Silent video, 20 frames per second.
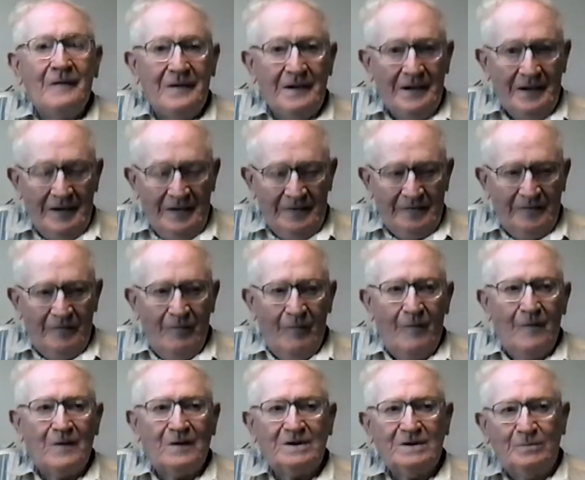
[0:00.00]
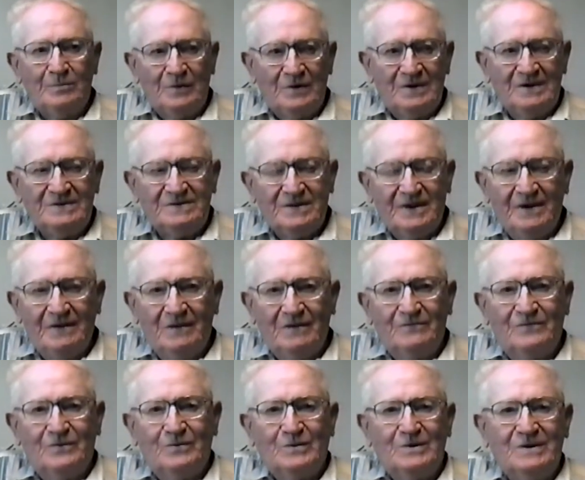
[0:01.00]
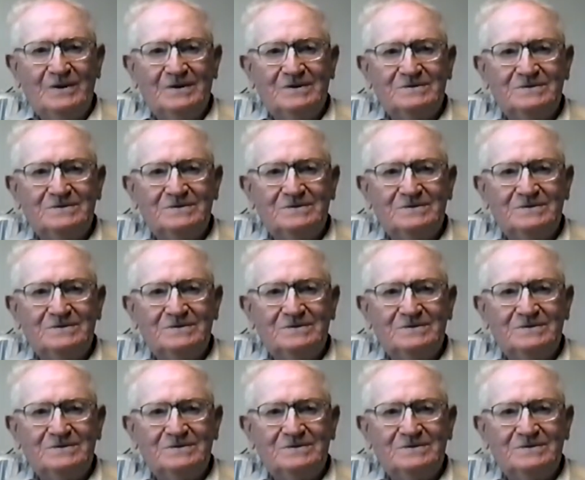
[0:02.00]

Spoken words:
Yes, we got married in California.